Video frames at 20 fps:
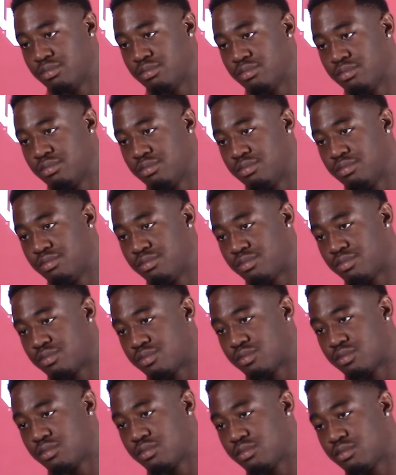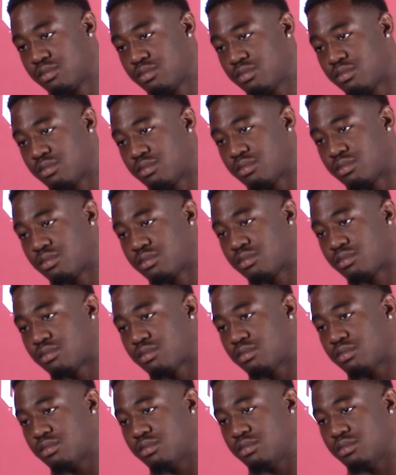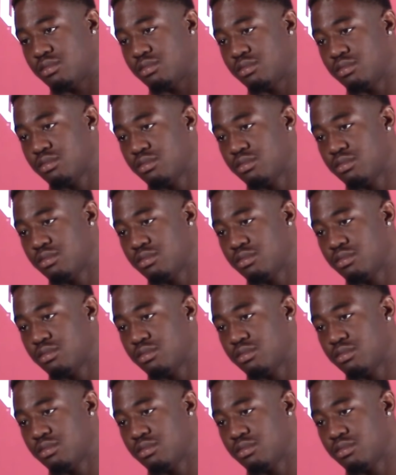do you have, within the room,